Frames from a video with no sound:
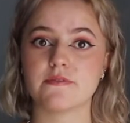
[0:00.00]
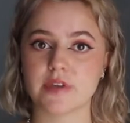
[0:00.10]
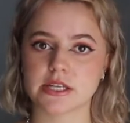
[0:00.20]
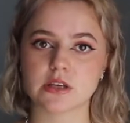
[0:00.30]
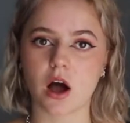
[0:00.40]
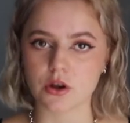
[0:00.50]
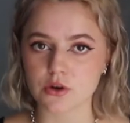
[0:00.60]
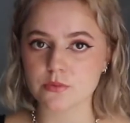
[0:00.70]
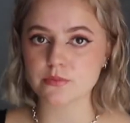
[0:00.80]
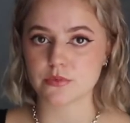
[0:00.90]
fix
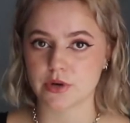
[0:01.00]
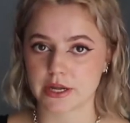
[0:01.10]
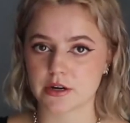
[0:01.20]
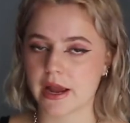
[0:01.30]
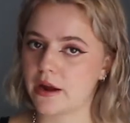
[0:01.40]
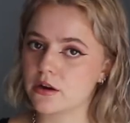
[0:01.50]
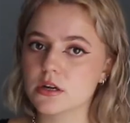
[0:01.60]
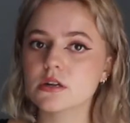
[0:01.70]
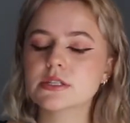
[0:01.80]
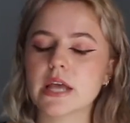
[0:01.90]
AutoGrader
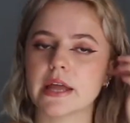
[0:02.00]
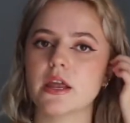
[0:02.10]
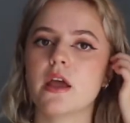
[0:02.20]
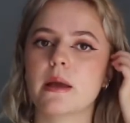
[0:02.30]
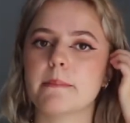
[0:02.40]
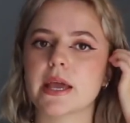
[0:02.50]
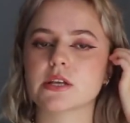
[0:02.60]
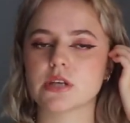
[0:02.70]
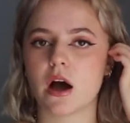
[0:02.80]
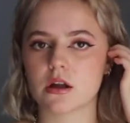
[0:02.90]
errors and make
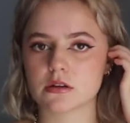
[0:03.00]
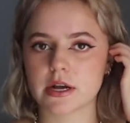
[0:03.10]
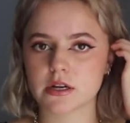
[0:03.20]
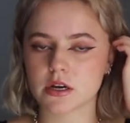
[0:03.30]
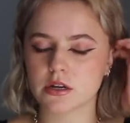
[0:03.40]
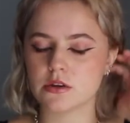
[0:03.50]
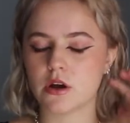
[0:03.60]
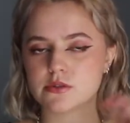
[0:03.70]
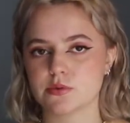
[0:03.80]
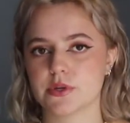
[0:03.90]
it so AutoGrader
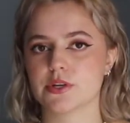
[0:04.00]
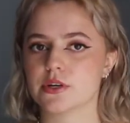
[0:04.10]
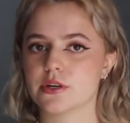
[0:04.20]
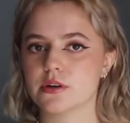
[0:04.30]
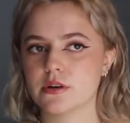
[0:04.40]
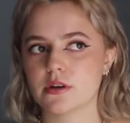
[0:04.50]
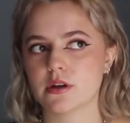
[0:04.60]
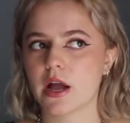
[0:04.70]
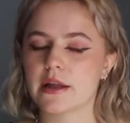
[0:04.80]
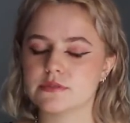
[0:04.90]
knows what you're
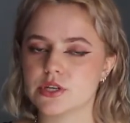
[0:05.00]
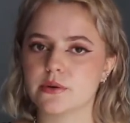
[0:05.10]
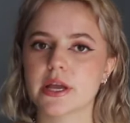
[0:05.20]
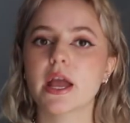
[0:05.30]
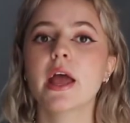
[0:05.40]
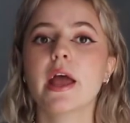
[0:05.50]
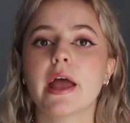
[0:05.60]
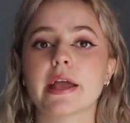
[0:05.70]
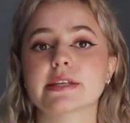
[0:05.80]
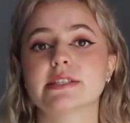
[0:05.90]
kind of doing.
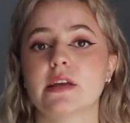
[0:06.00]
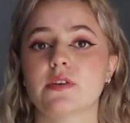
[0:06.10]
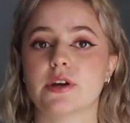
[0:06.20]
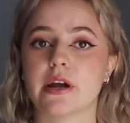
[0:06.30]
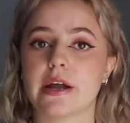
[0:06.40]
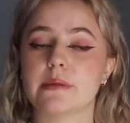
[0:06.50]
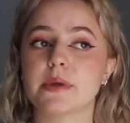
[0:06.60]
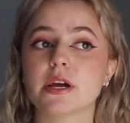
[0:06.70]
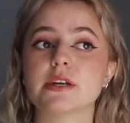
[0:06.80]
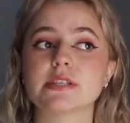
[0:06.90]
It can save your grade
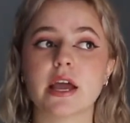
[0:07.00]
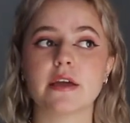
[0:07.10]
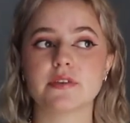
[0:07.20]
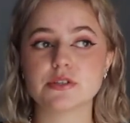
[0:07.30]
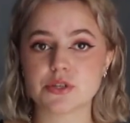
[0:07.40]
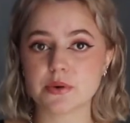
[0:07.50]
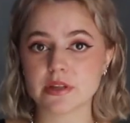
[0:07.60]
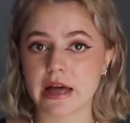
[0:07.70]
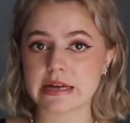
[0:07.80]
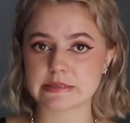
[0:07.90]
because if you do
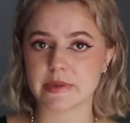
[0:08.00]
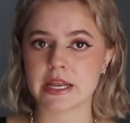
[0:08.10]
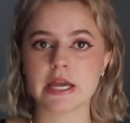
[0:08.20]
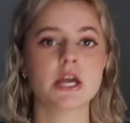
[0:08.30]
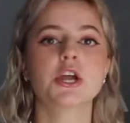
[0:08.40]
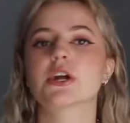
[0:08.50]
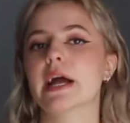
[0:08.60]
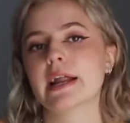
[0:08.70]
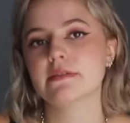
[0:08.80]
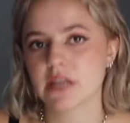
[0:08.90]
it last minute, you're
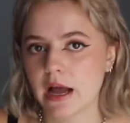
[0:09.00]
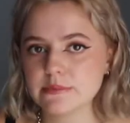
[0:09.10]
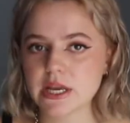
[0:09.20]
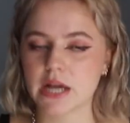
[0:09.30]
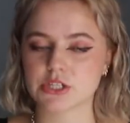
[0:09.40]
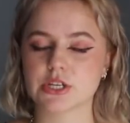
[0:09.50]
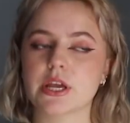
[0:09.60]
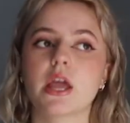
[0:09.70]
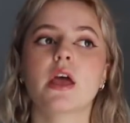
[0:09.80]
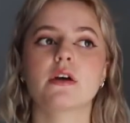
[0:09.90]
not going to have time to
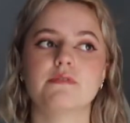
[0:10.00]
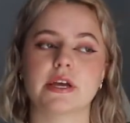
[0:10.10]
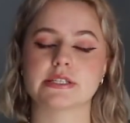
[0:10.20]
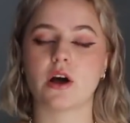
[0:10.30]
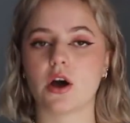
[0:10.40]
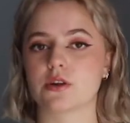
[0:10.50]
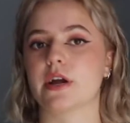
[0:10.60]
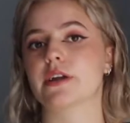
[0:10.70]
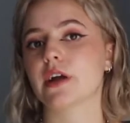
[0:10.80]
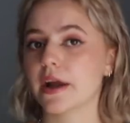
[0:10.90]
actually fix the
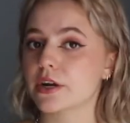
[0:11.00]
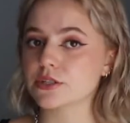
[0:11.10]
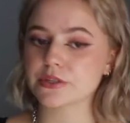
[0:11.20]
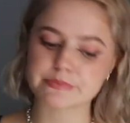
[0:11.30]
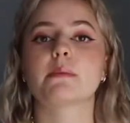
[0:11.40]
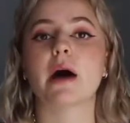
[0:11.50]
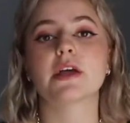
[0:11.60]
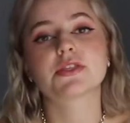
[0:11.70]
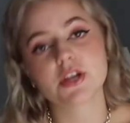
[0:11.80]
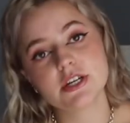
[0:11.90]
AutoGrader errors. My
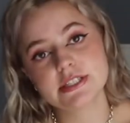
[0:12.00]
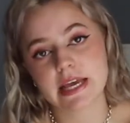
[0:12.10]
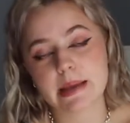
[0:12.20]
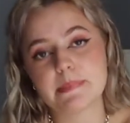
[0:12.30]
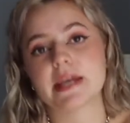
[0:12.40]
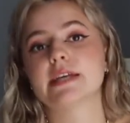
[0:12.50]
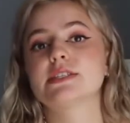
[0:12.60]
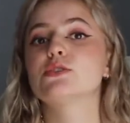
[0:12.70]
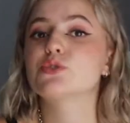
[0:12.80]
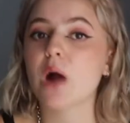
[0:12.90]
third tip is
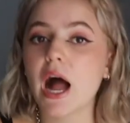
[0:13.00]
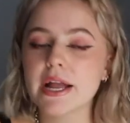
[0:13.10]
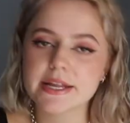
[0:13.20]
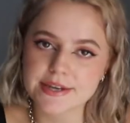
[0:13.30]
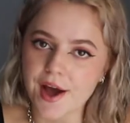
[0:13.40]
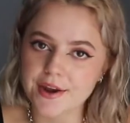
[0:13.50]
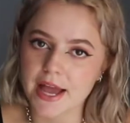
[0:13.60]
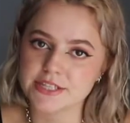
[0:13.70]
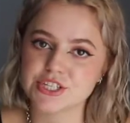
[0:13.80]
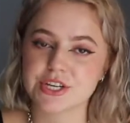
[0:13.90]
to try
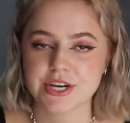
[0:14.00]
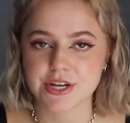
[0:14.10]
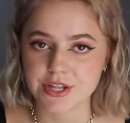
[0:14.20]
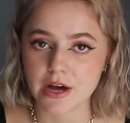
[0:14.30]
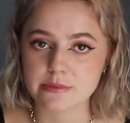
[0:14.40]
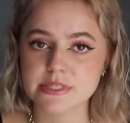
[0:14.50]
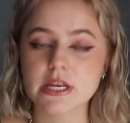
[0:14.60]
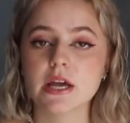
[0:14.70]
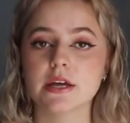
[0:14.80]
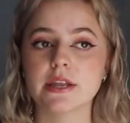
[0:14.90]
non-engineering
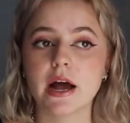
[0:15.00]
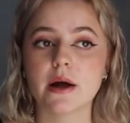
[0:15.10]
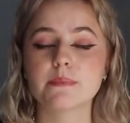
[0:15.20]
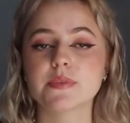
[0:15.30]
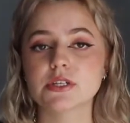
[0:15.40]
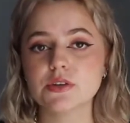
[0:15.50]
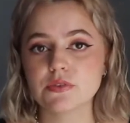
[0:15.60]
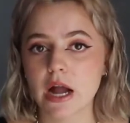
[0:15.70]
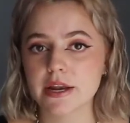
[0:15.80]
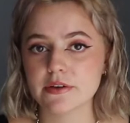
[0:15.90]
clubs. Now, there's a
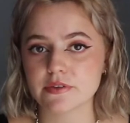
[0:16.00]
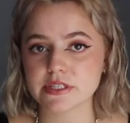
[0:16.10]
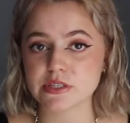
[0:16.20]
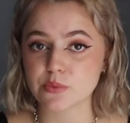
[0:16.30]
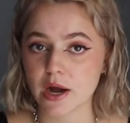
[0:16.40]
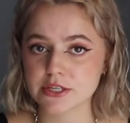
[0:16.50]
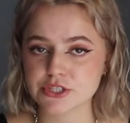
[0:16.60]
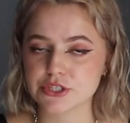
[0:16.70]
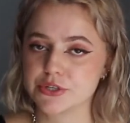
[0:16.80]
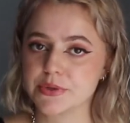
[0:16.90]
variety of reasons why you
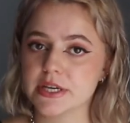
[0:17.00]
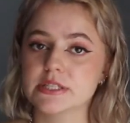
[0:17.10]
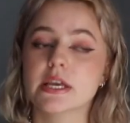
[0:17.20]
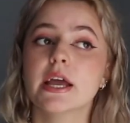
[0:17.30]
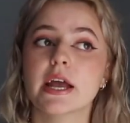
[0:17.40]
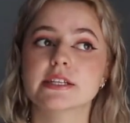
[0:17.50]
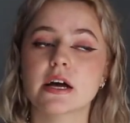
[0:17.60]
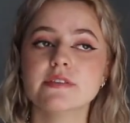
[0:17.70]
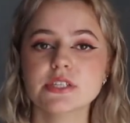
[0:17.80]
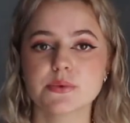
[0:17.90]
should do this. It's
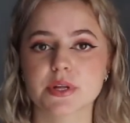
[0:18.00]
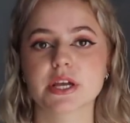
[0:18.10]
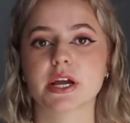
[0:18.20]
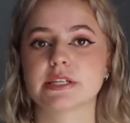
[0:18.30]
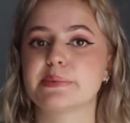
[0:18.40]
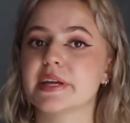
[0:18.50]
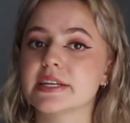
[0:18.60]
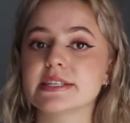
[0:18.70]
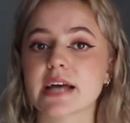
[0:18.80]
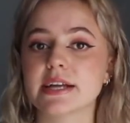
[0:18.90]
obviously really good to be in a
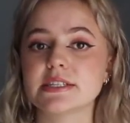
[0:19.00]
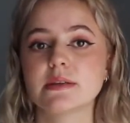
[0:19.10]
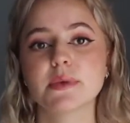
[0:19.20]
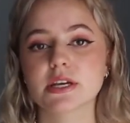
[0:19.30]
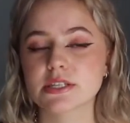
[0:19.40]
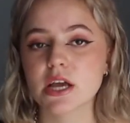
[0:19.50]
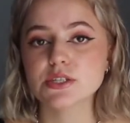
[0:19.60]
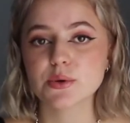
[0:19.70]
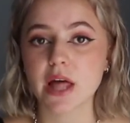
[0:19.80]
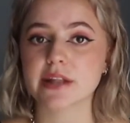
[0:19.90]
design team because you get
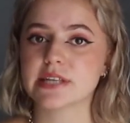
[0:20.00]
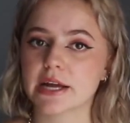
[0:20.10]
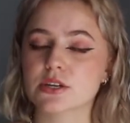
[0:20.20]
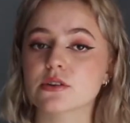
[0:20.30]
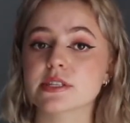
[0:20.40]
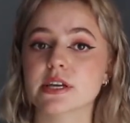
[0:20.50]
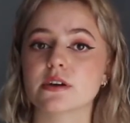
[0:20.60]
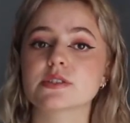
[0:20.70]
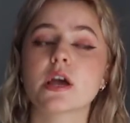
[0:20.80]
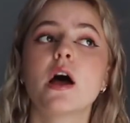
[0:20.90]
to do a lot of technical
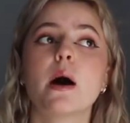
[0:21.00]
skills,